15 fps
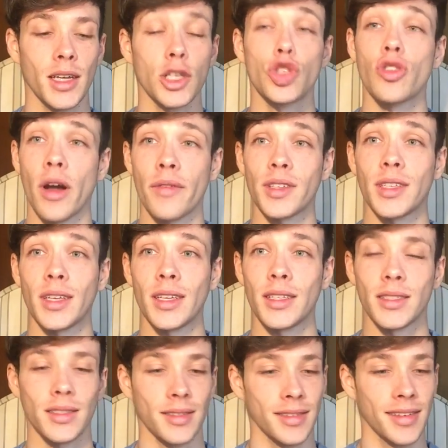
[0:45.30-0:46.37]
Travis it
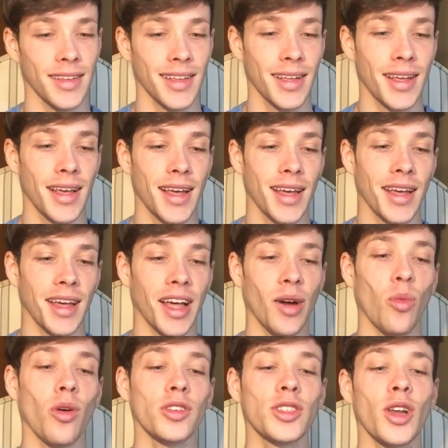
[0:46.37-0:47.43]
is.
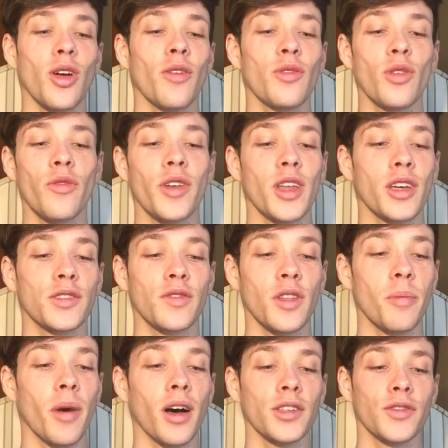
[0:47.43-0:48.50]
I've watched a lot of your videos for
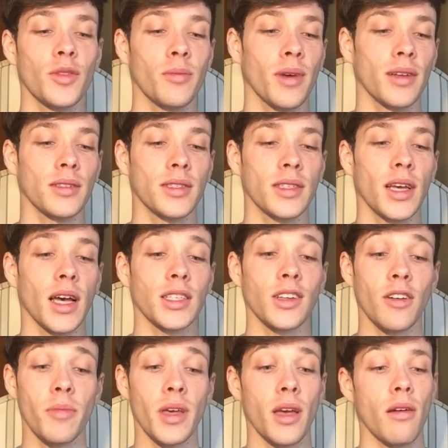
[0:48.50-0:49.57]
the past few months as
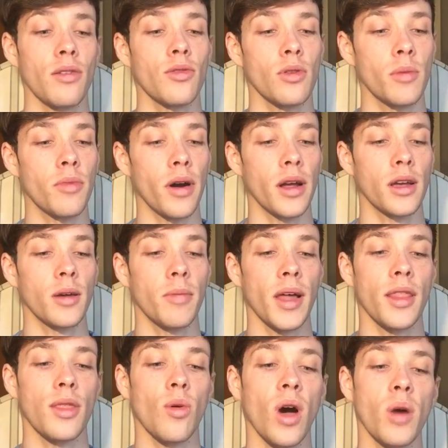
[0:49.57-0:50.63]
I've been going through a breakup
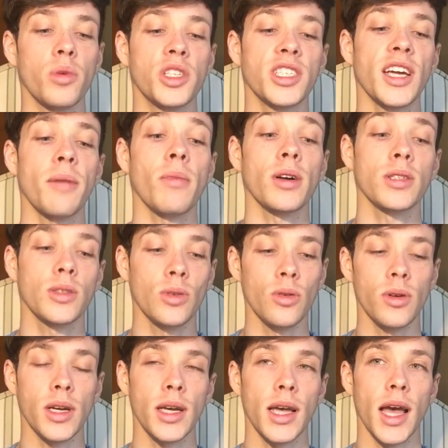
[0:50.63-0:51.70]
and thought I would share my
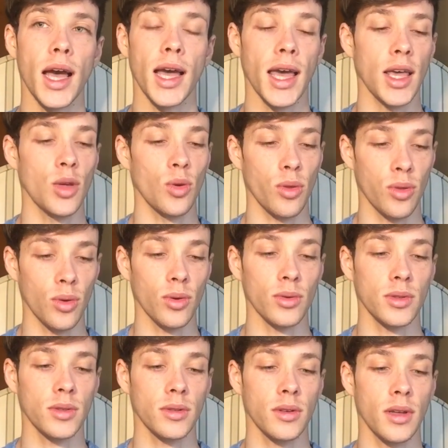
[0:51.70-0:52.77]
story and get your
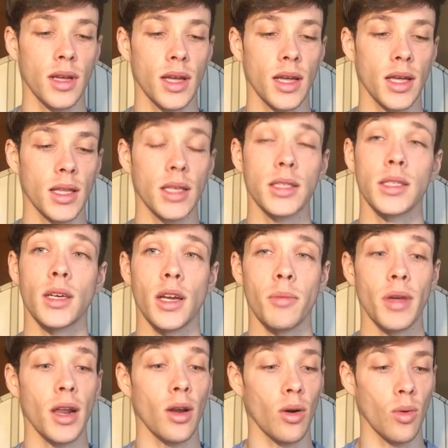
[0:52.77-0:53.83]
thoughts. This is going to
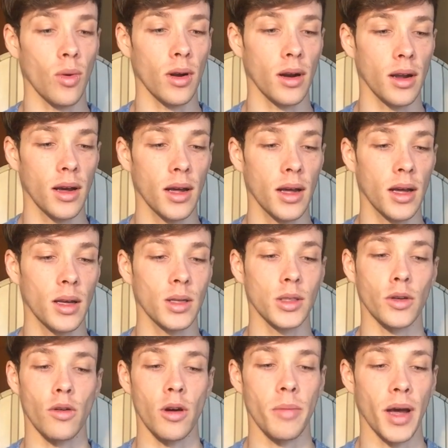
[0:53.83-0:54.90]
be a long one.
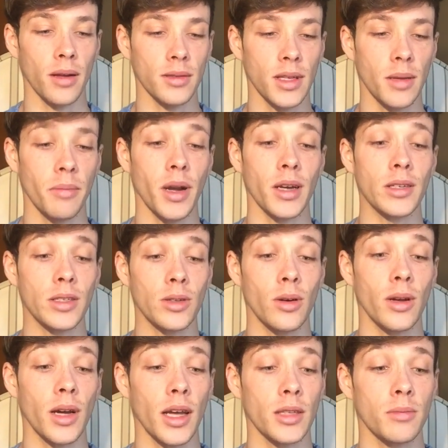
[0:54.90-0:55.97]
Sorry about it, but I just got
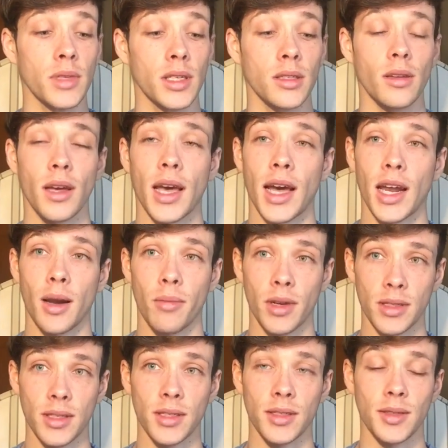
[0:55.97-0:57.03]
to get as much as I can out of my
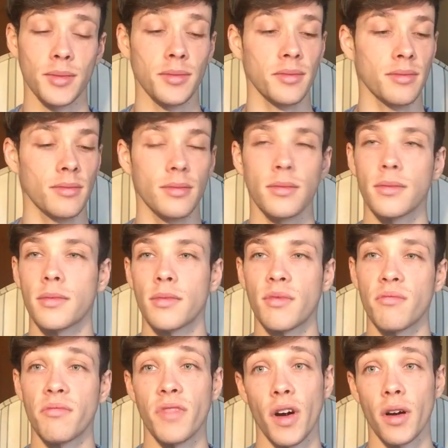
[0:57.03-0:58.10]
system.
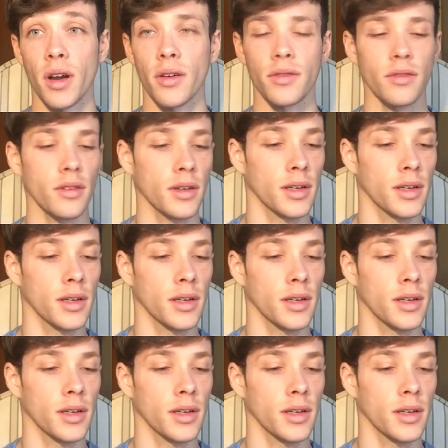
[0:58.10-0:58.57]
Fair enough.